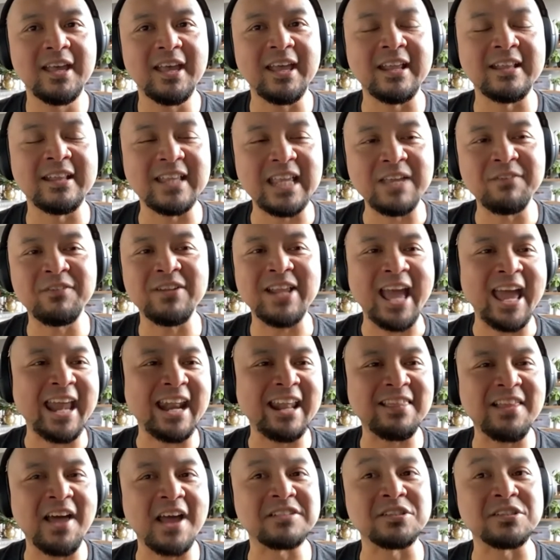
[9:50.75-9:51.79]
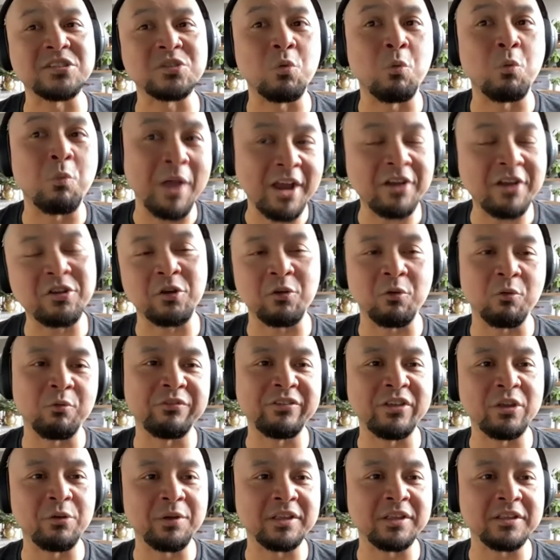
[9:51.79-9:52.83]
and it even analyzes where you're
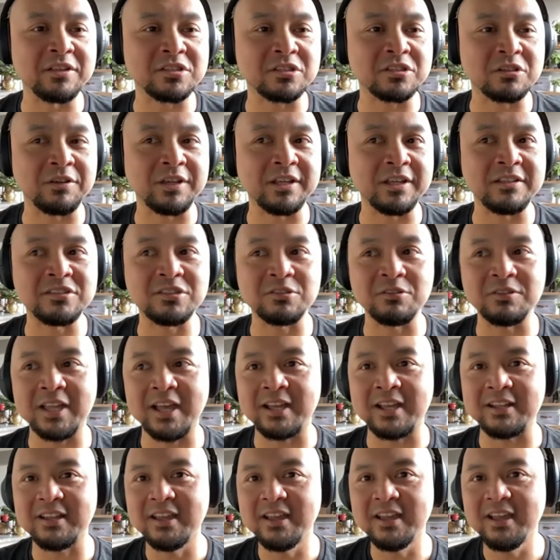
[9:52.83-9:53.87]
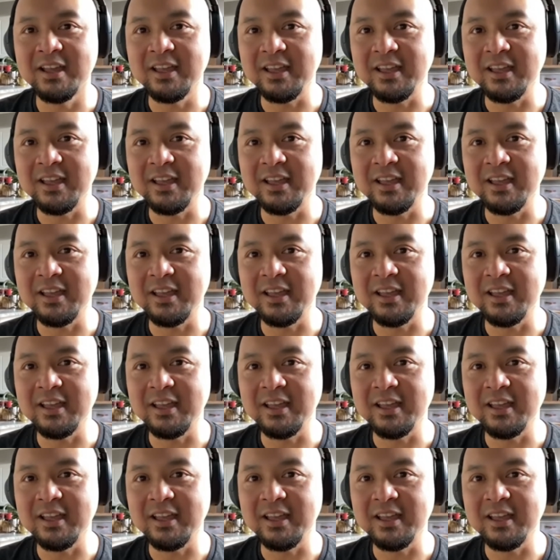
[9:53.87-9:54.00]
viewing the screen so that